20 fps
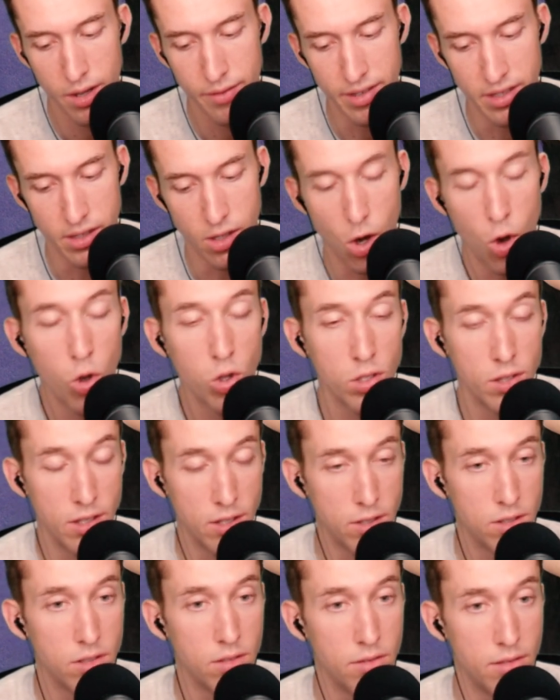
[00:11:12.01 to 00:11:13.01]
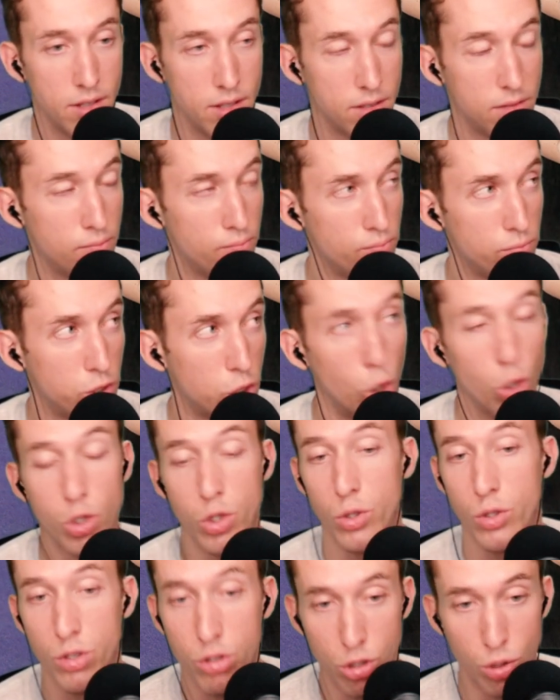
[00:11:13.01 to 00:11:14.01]
I think the, the, the
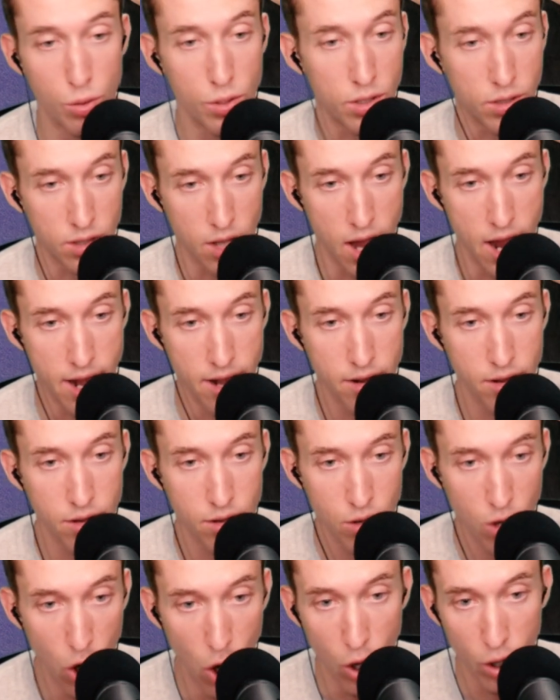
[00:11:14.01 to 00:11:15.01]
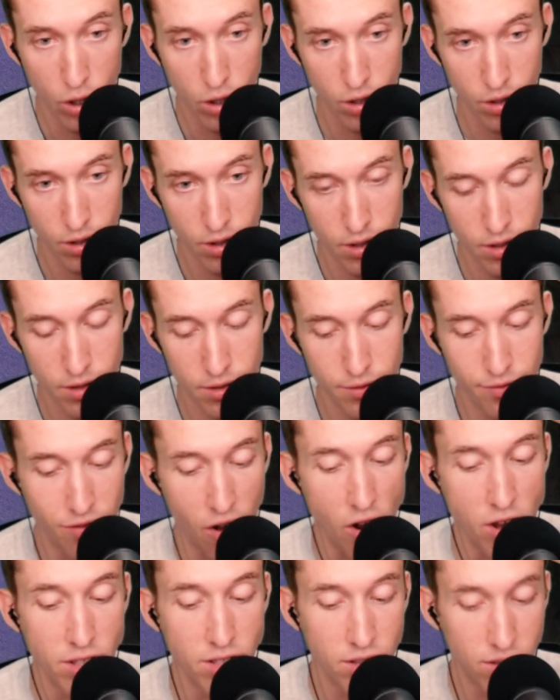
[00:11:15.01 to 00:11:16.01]
social suicide hook,
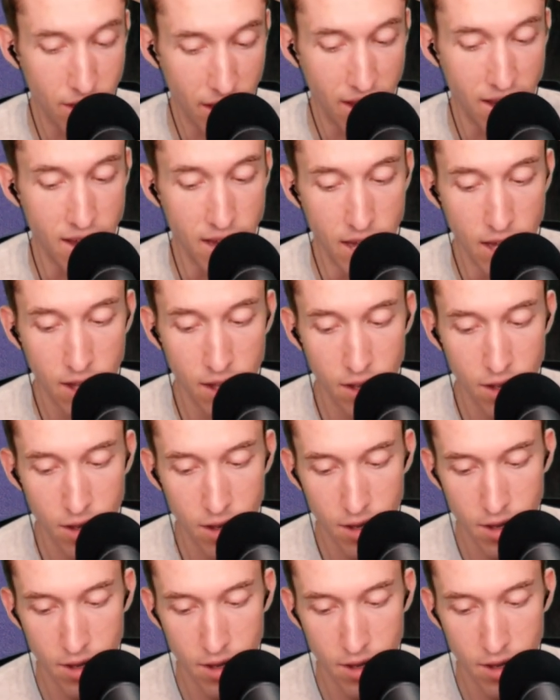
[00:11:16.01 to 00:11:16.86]
very sticky.